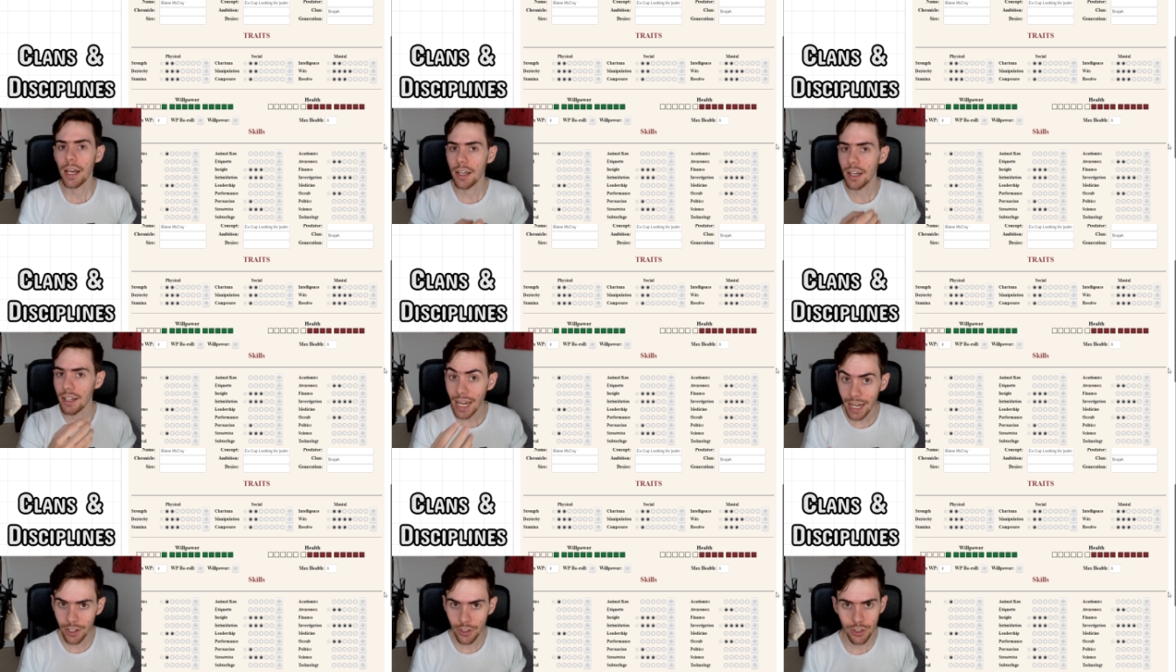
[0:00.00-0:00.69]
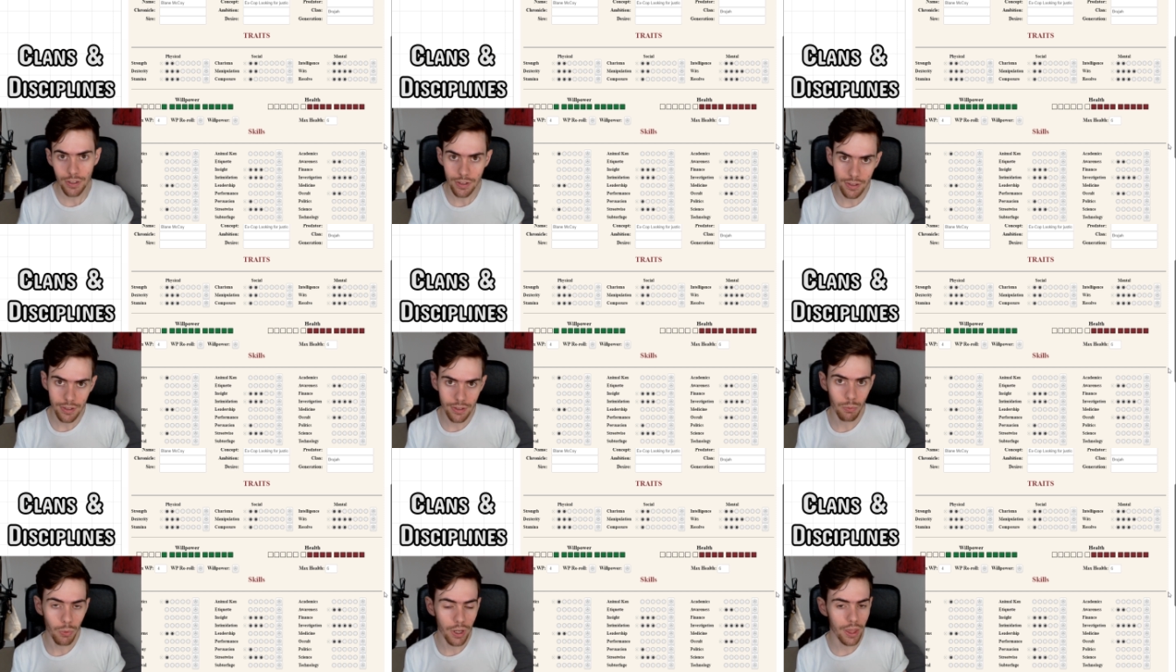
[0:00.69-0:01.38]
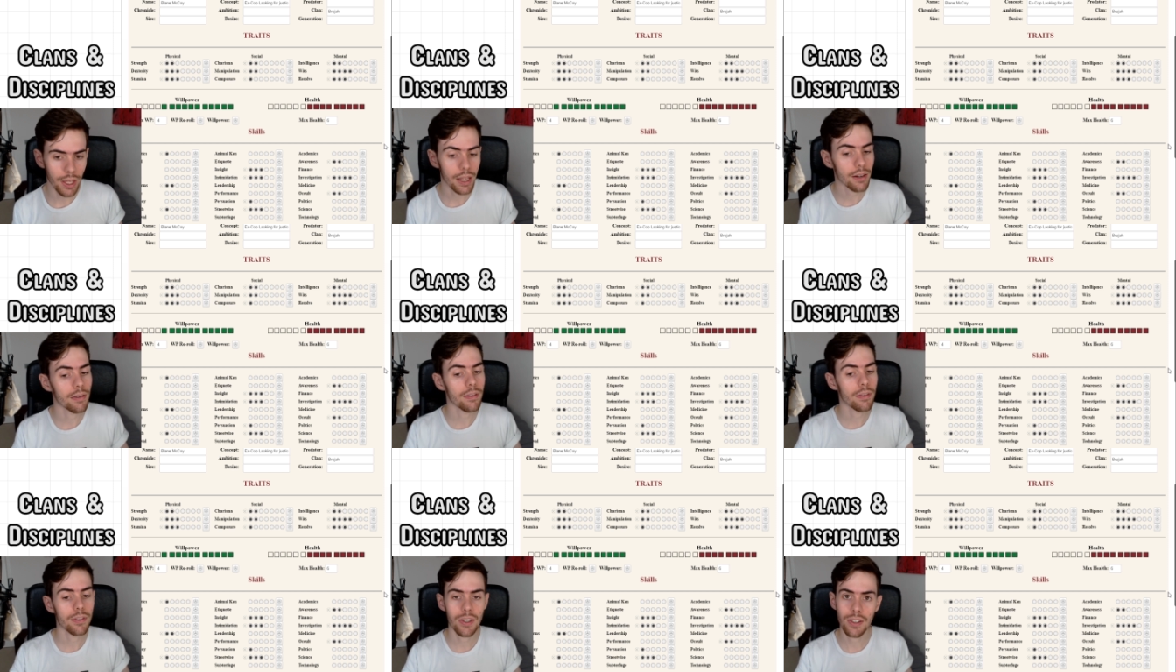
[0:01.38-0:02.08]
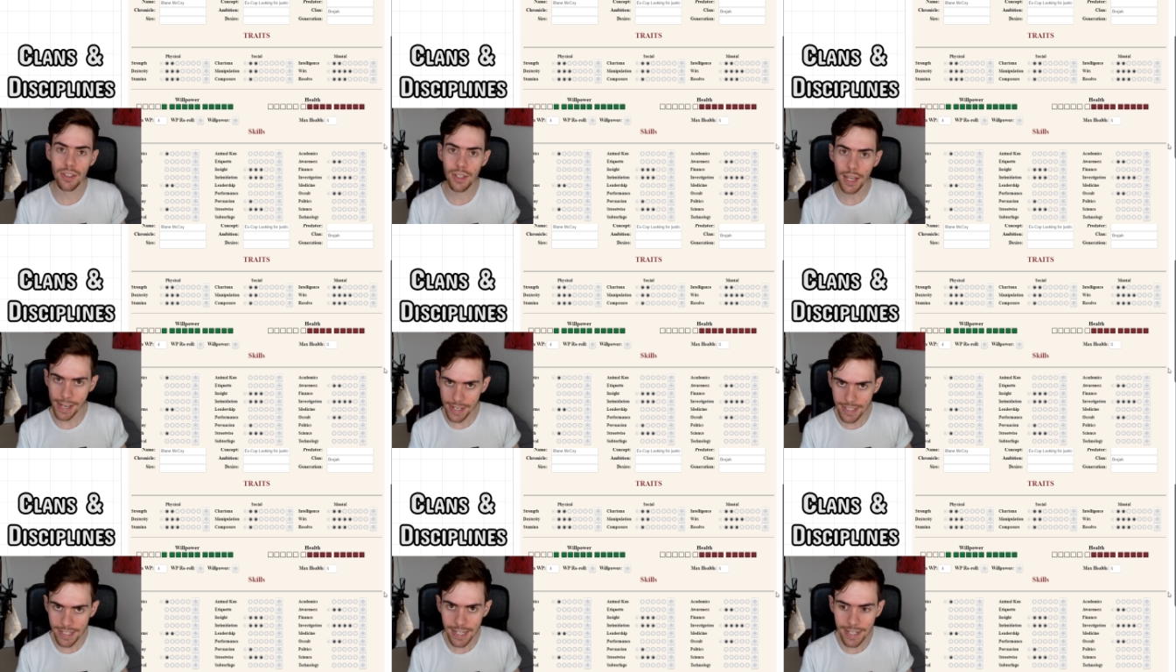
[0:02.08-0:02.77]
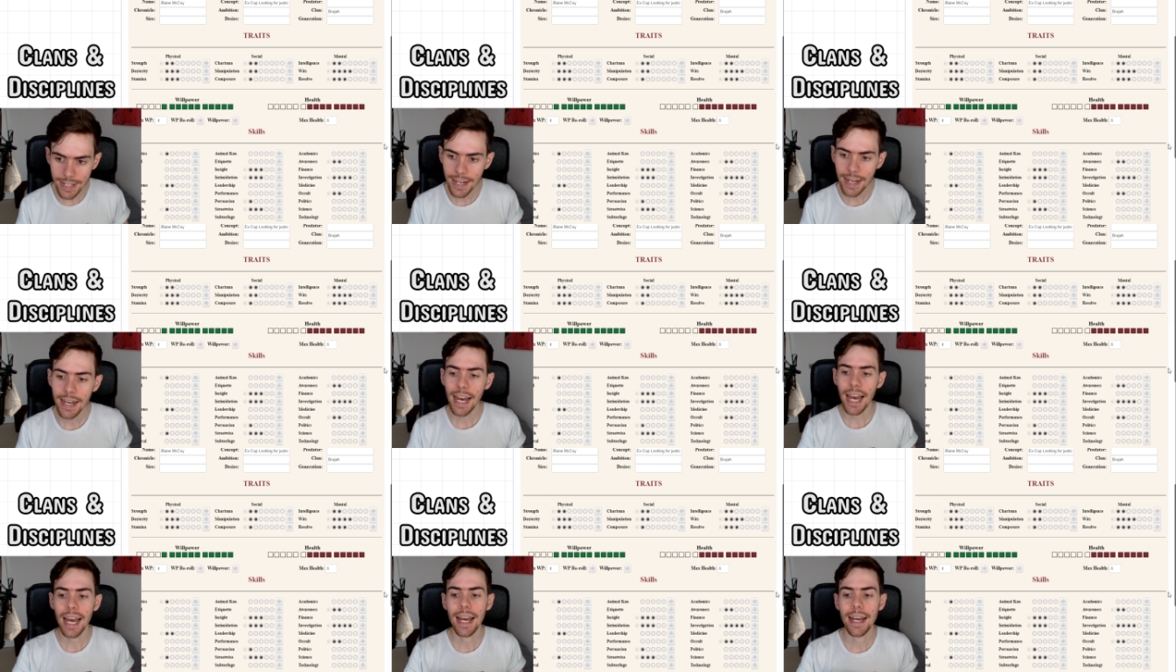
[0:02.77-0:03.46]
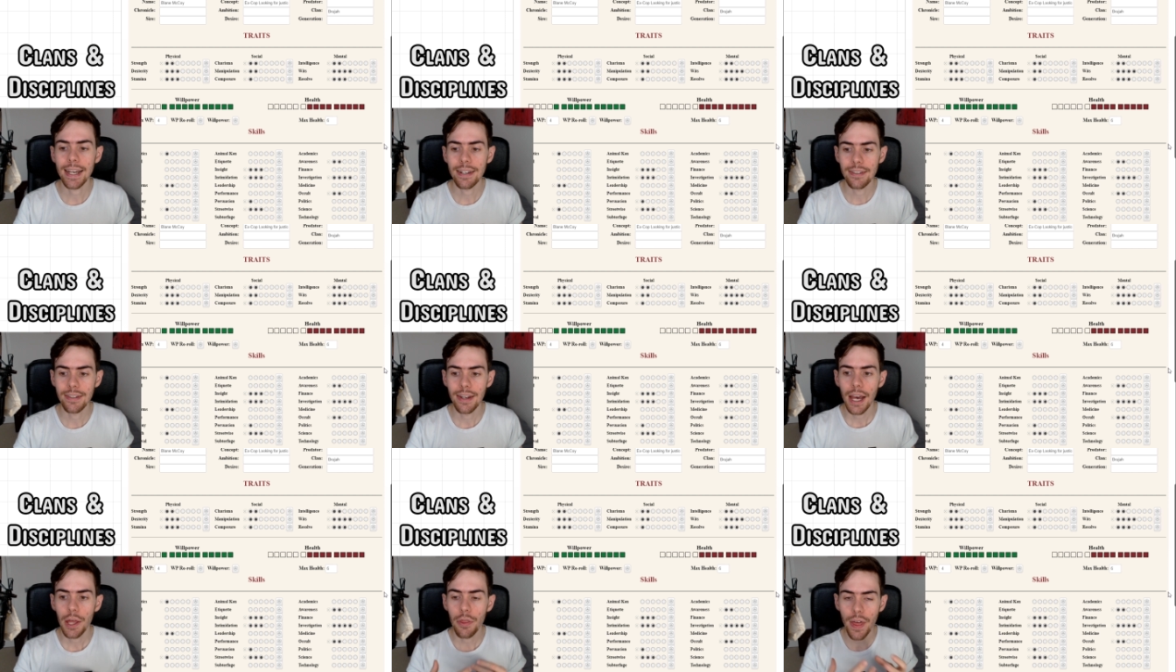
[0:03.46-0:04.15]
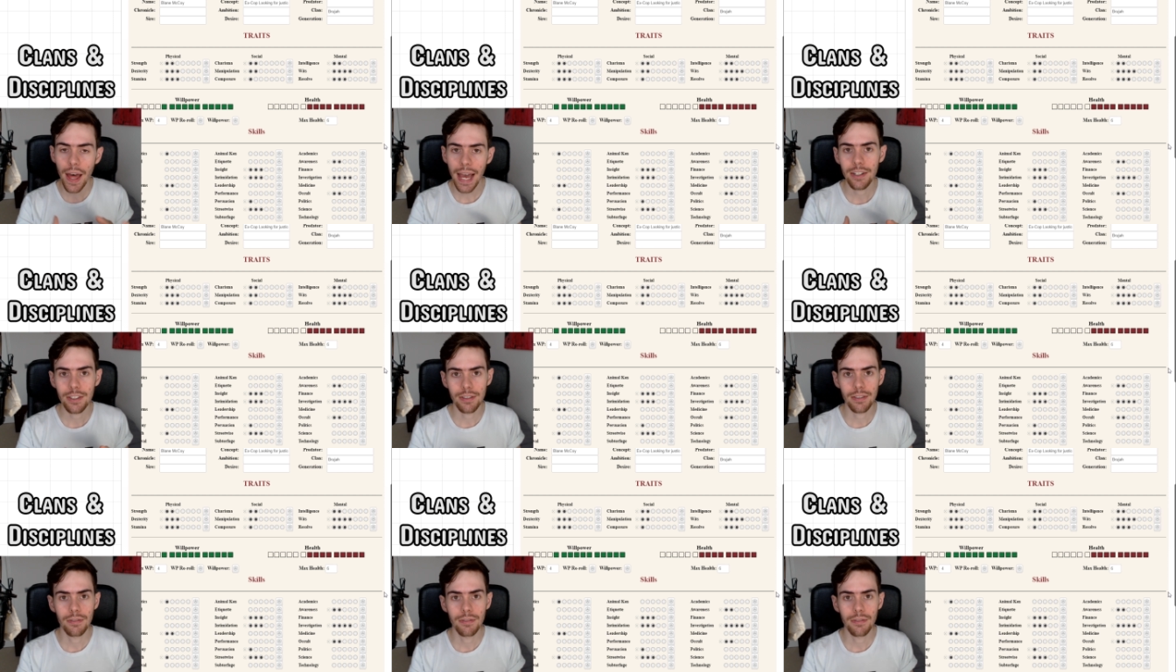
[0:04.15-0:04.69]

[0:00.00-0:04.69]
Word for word: connections within society. And that